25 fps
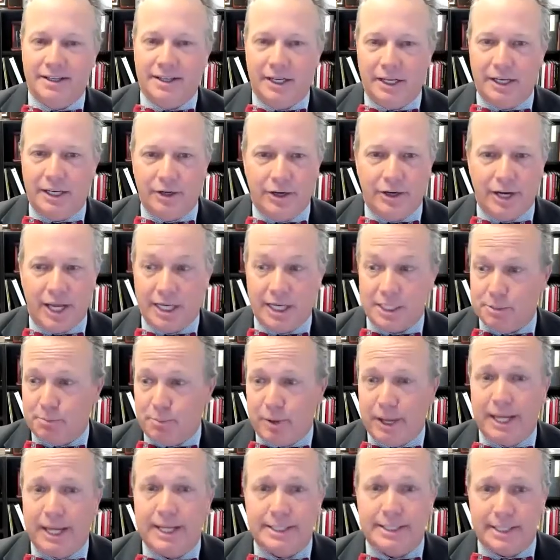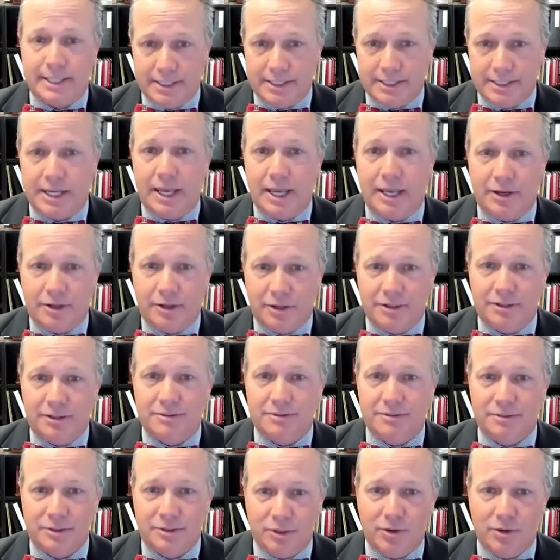in your next painting cycle.
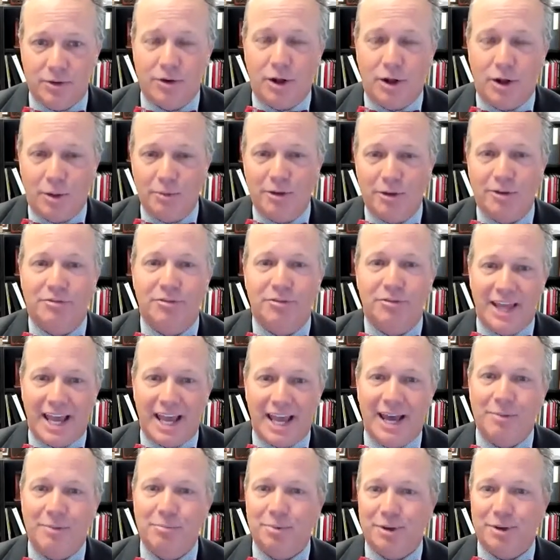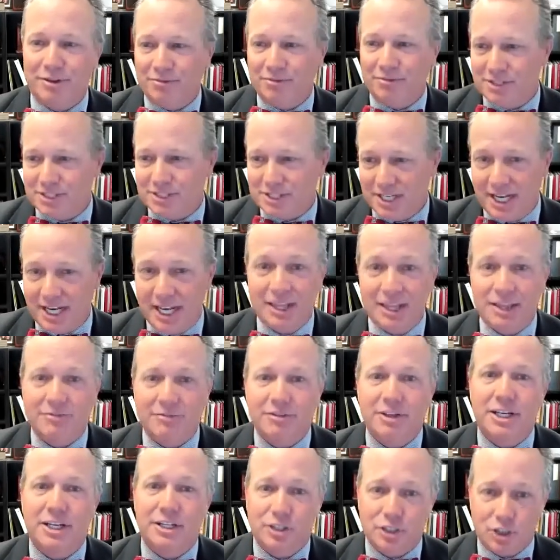Don't call me for that, but if it's 1/8 of
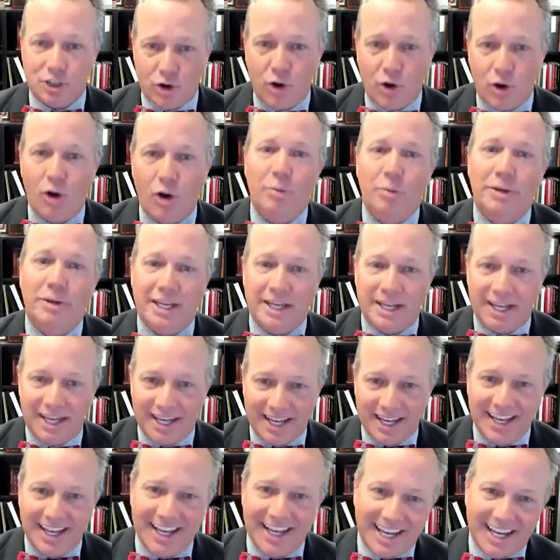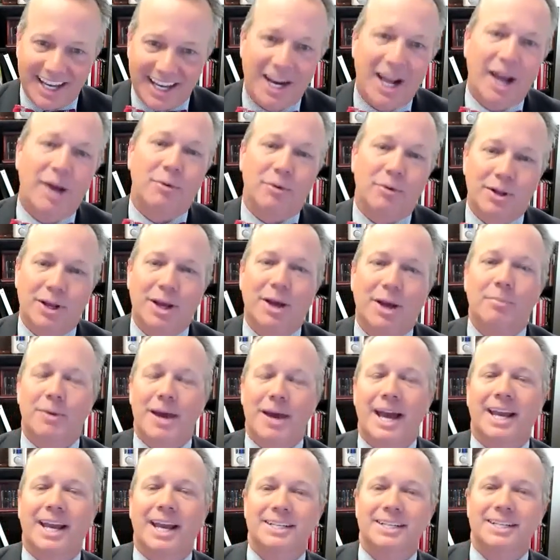an inch, call me, and I will come
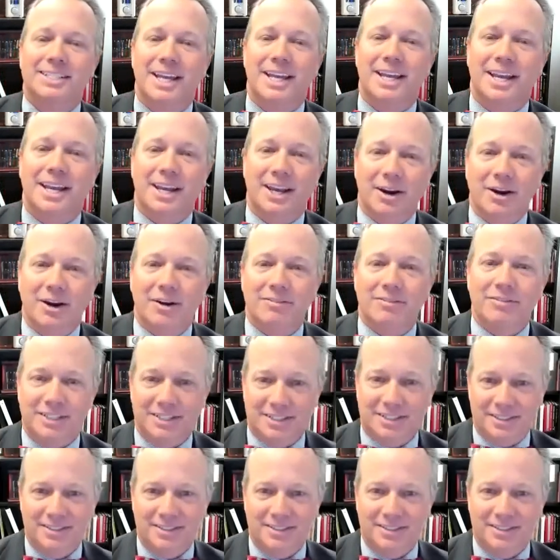back and take care of it.